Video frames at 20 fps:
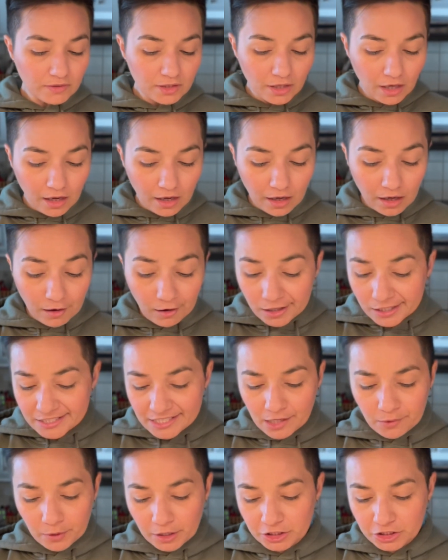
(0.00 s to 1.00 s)
on a
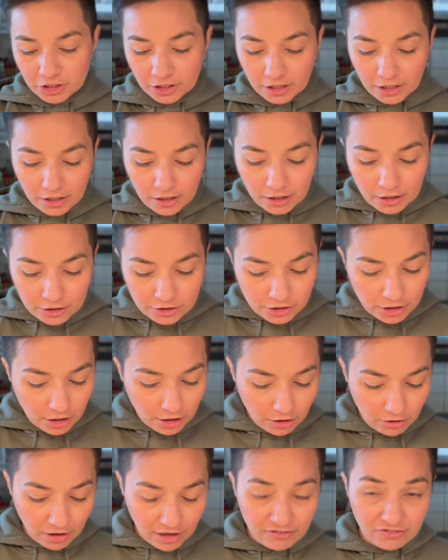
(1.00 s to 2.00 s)
sandwich. So
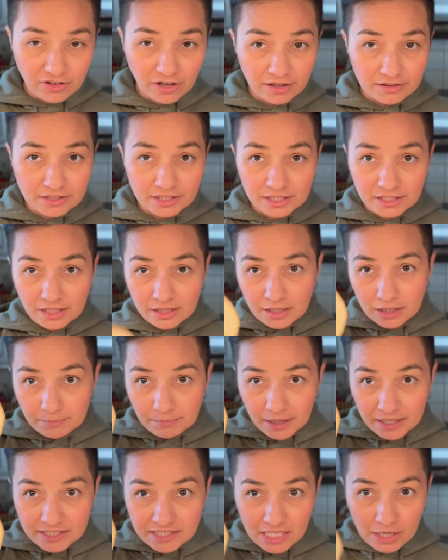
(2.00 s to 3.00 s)
I've got
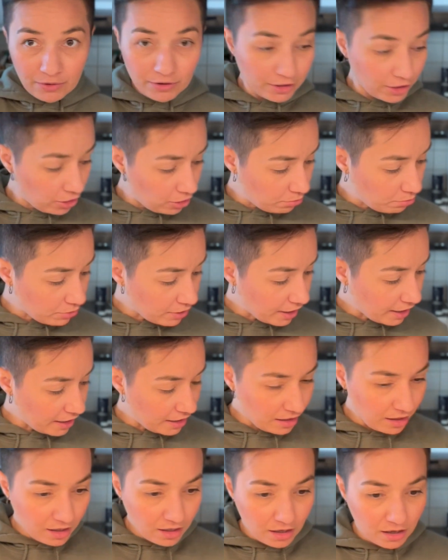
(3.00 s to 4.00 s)
my sourdough
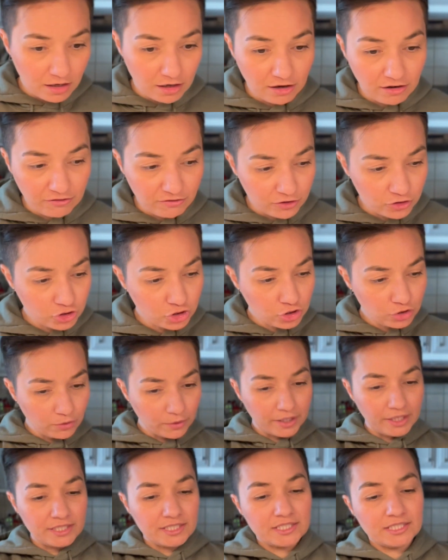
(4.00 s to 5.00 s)
bread of
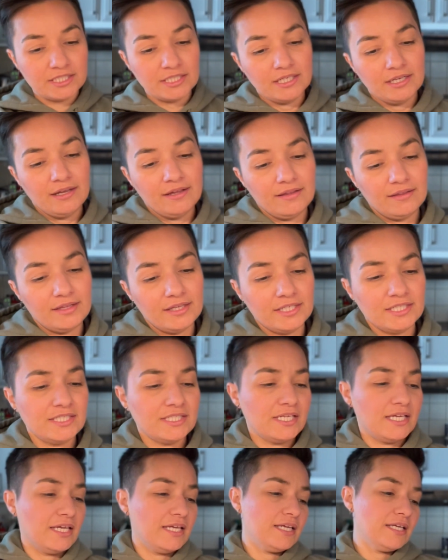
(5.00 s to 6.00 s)
choice.
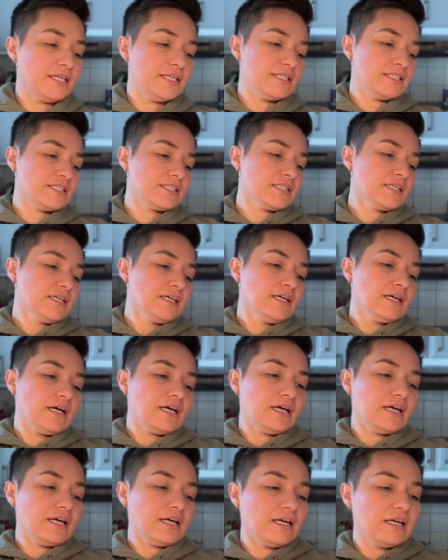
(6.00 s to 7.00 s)
This is
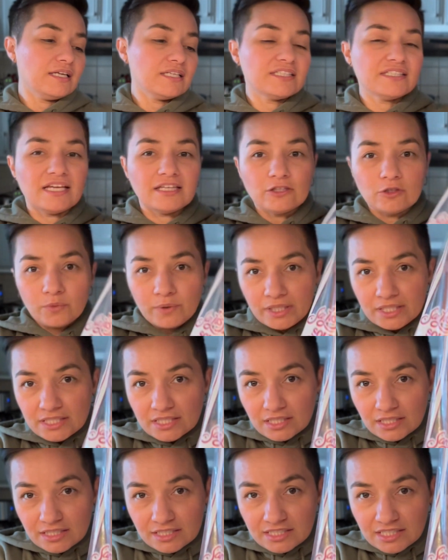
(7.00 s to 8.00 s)
San
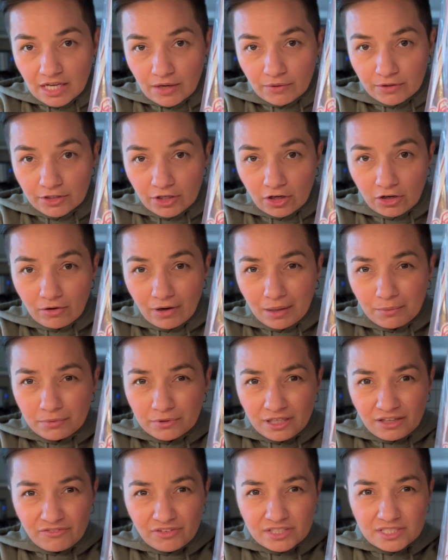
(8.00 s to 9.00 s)
Luis sourdough. I
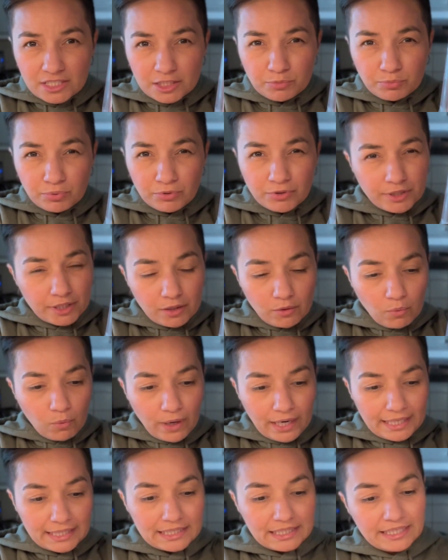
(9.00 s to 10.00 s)
believe this is pretty
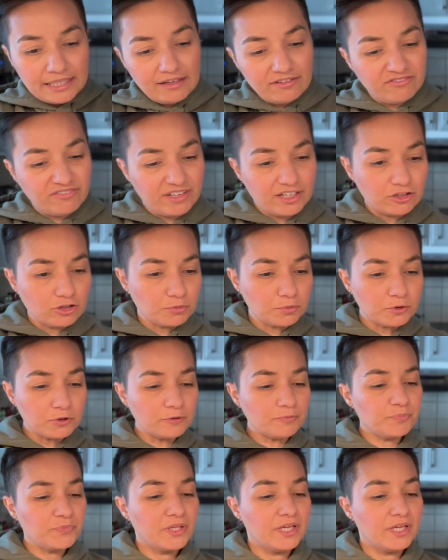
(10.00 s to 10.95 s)
widely available.